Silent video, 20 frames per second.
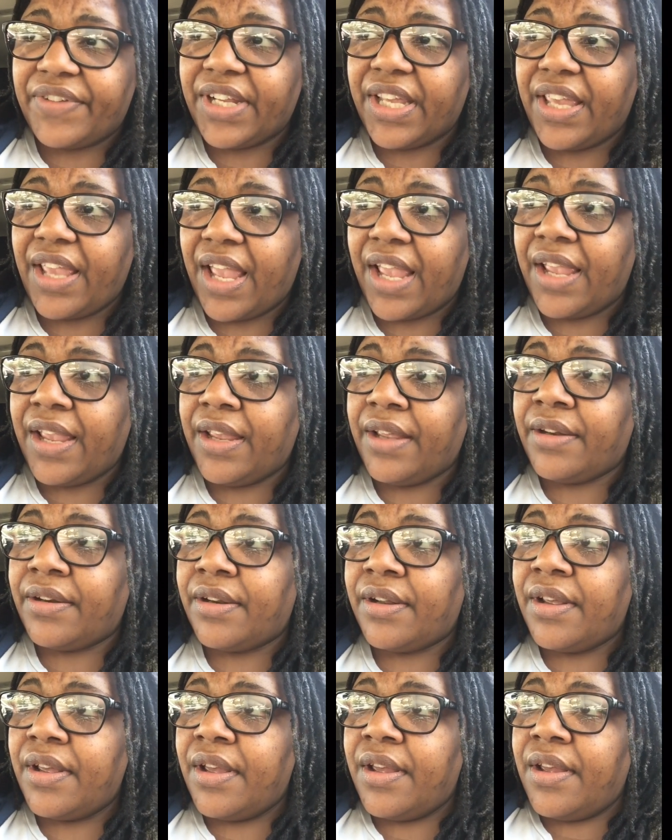to
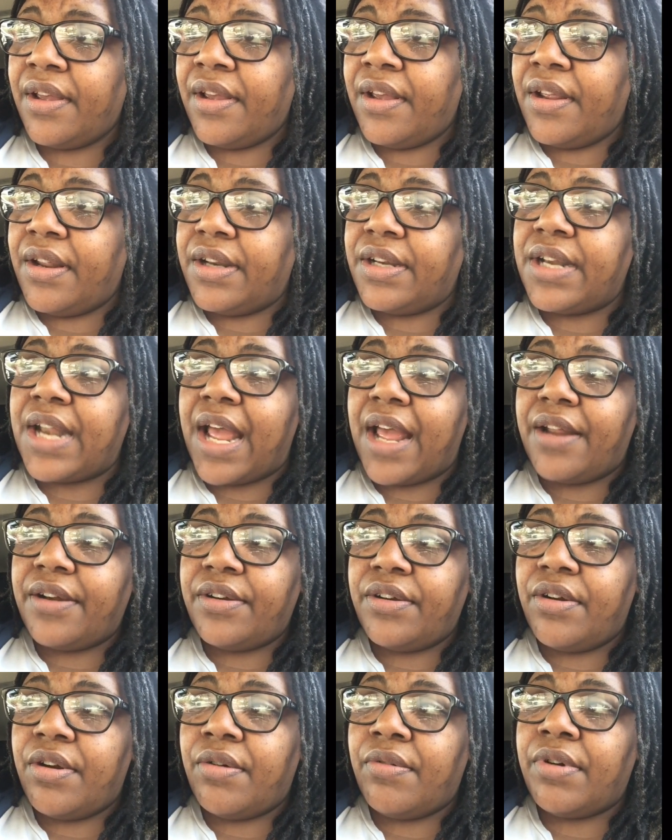gain, not
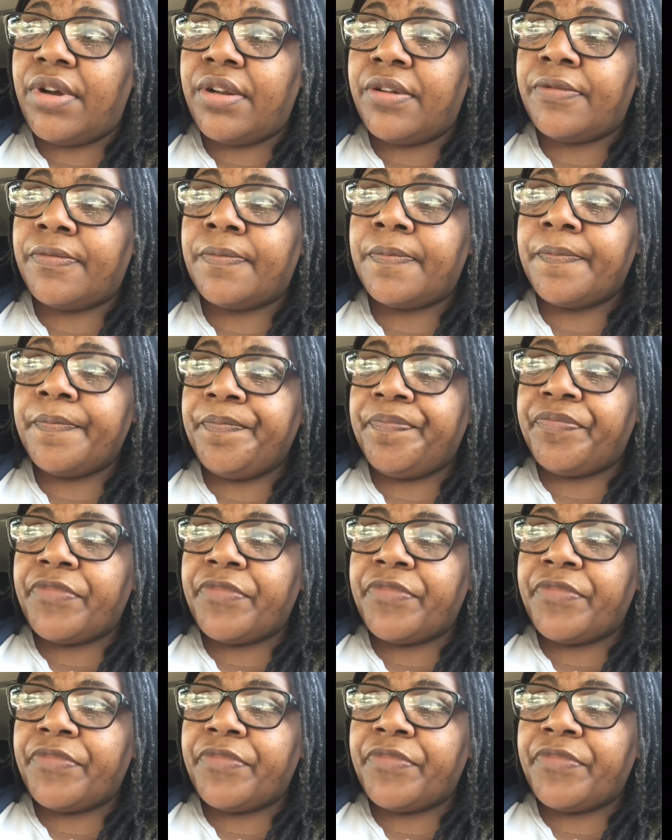knowing